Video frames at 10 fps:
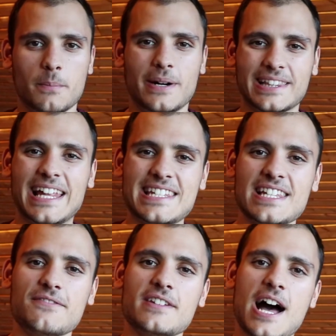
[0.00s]
But let's
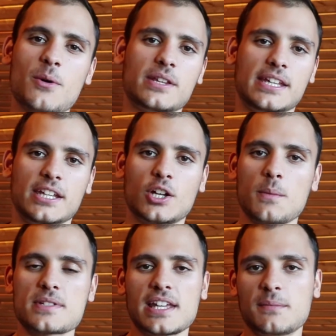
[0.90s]
leave now the
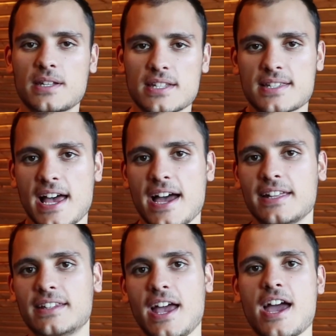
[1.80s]
income statements aside